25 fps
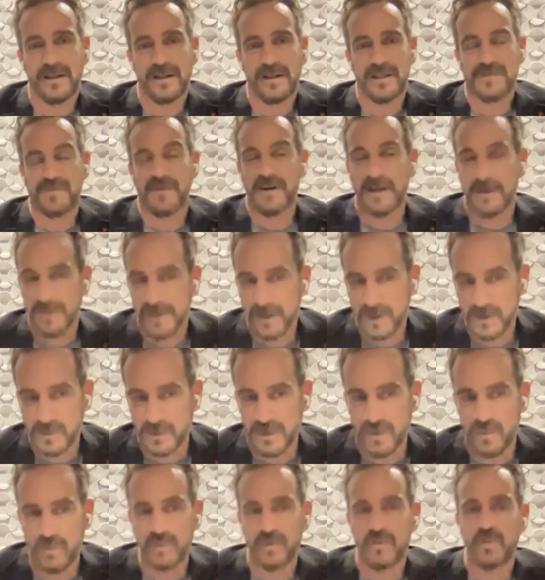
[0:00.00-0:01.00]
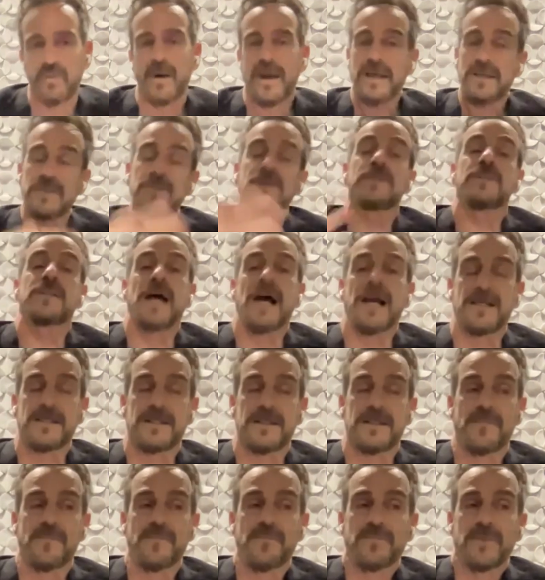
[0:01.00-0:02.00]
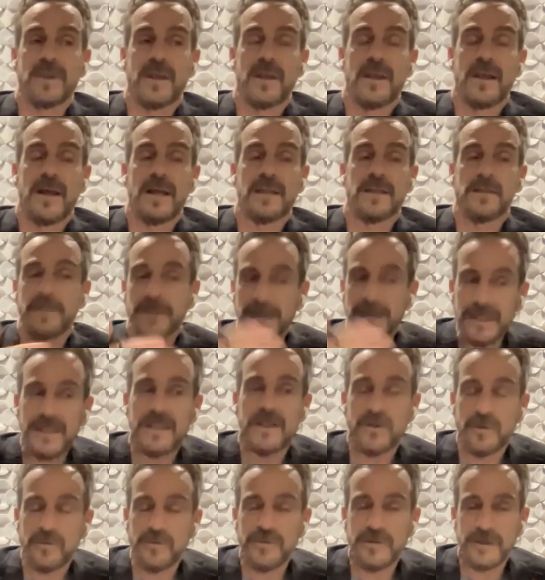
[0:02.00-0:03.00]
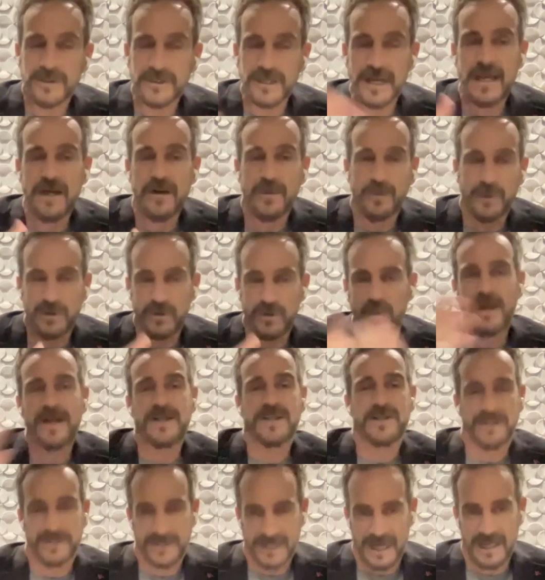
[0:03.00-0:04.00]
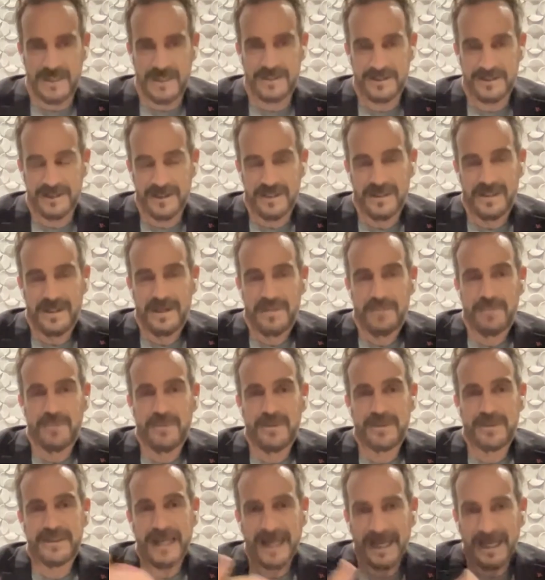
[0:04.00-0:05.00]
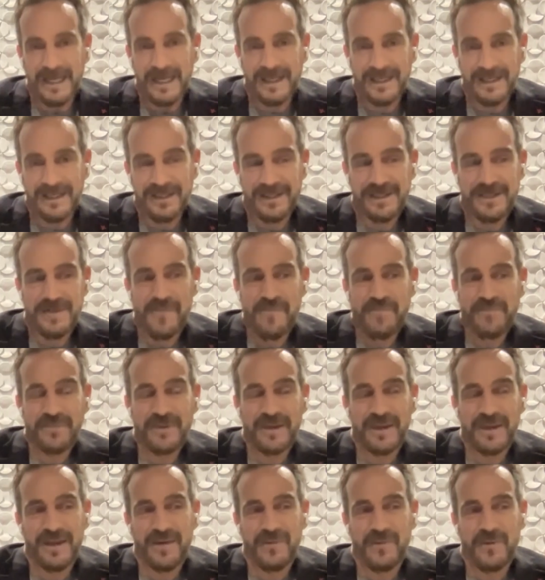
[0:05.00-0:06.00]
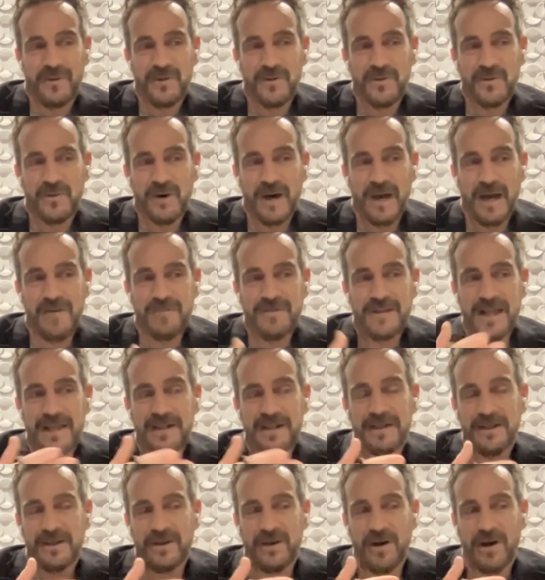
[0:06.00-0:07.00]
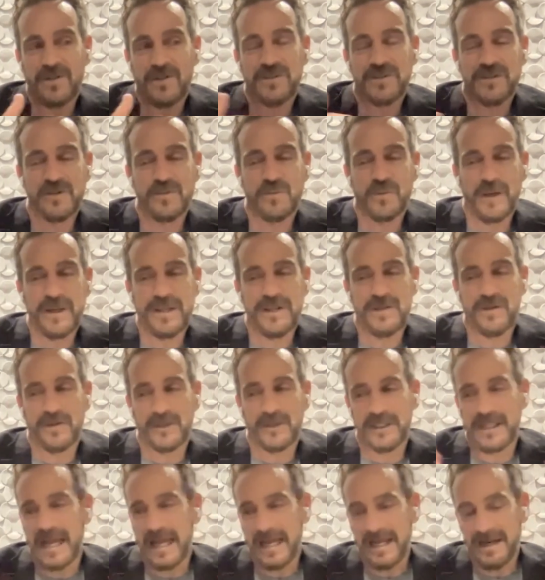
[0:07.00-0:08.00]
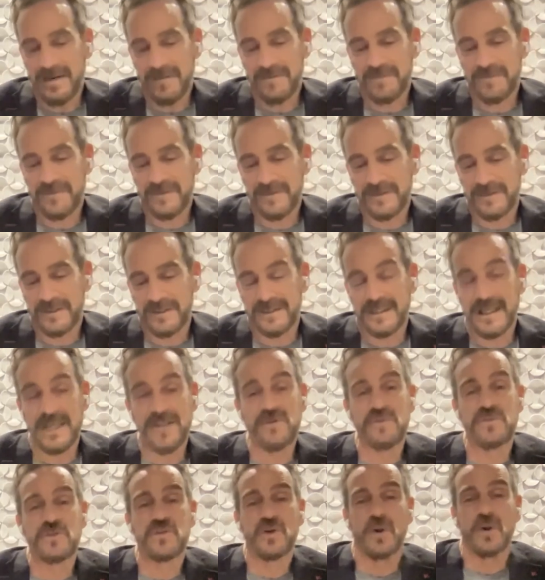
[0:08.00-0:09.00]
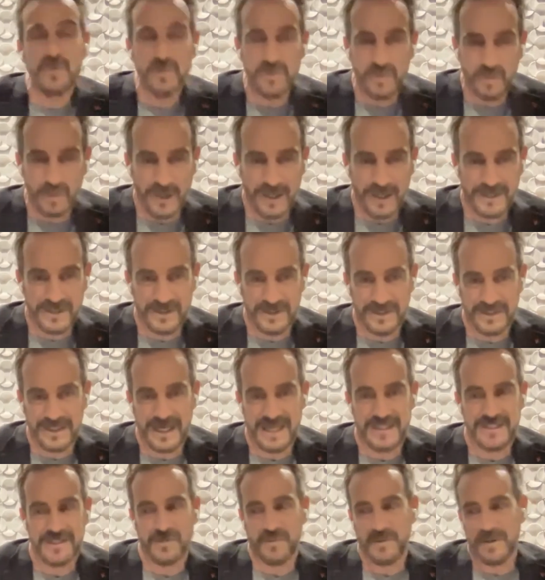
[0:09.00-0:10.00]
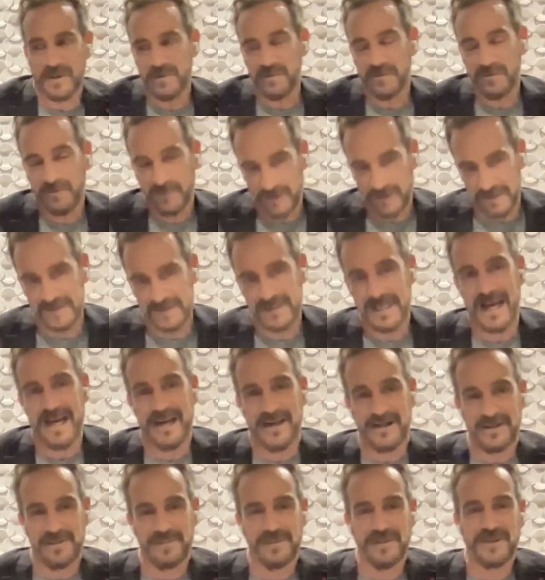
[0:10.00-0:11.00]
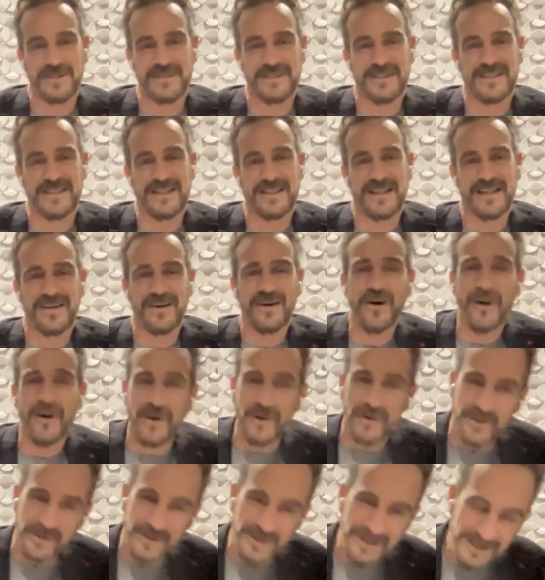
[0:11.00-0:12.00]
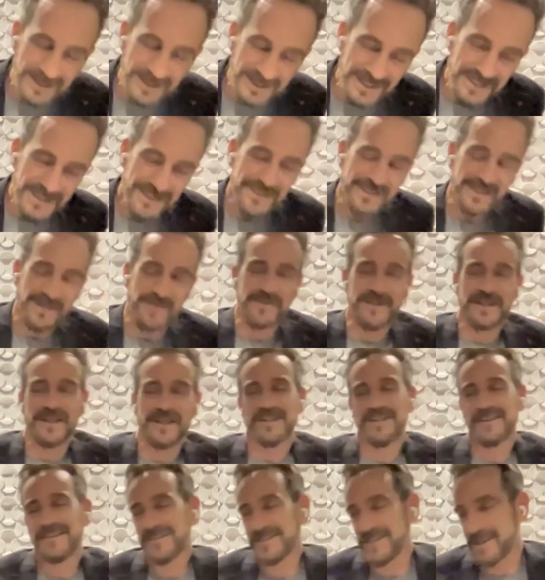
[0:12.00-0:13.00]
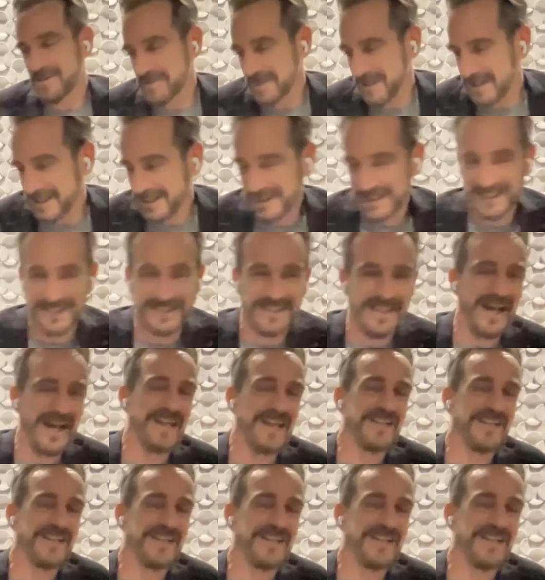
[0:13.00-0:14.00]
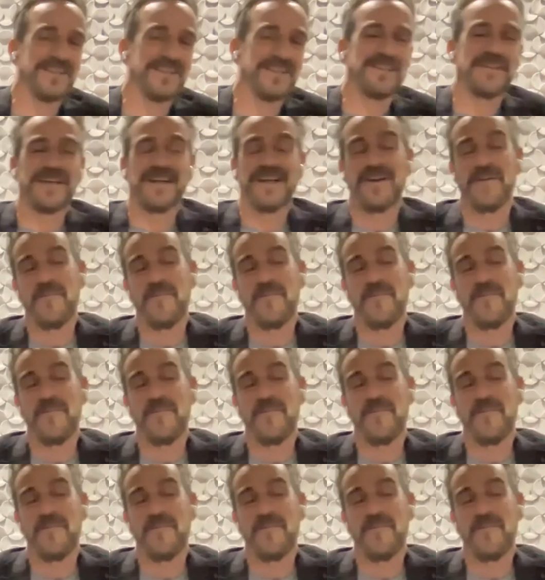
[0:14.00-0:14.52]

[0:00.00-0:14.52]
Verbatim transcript: it's funny because when you do exercise, at the beginning, you feel tired when you exercise. But then eh, when you have that in a constant way in your life, the day you don't do exercise is when you feel tired, because it's like, oh, something something did not eh,